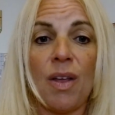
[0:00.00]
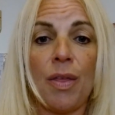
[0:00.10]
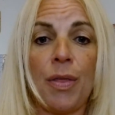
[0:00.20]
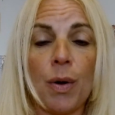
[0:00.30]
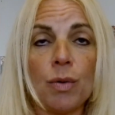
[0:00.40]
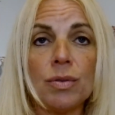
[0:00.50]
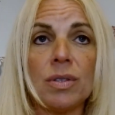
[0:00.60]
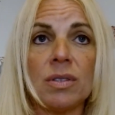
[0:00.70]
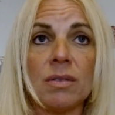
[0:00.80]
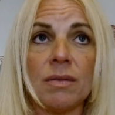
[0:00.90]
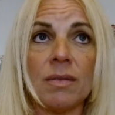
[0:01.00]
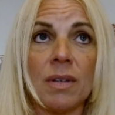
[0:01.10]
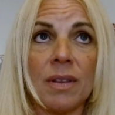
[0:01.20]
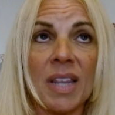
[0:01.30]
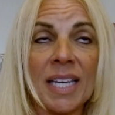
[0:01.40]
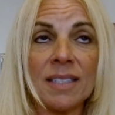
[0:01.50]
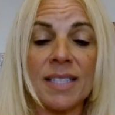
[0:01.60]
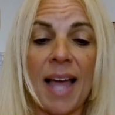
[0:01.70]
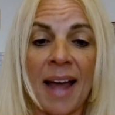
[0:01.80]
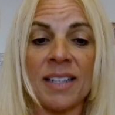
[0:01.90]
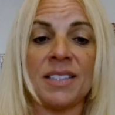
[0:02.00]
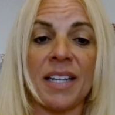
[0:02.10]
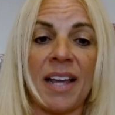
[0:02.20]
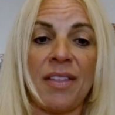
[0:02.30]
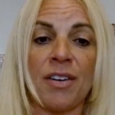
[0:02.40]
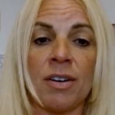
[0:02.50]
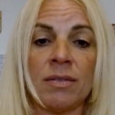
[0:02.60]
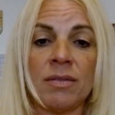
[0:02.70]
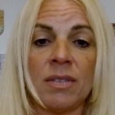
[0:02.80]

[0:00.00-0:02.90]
those things added together